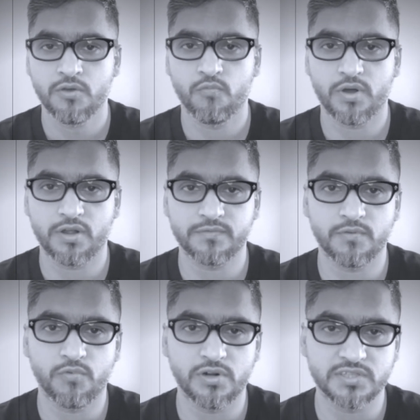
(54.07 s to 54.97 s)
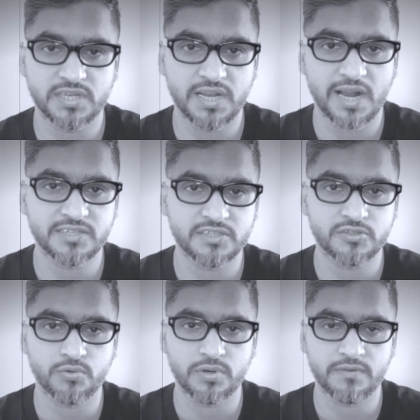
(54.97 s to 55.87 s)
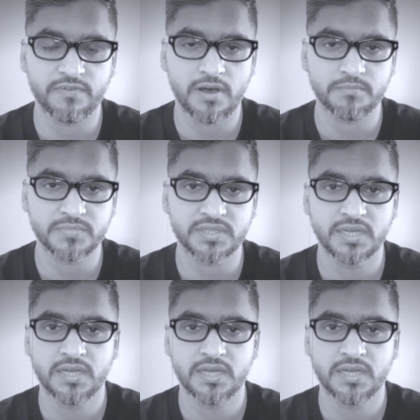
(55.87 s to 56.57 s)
one of the world's largest solar farms,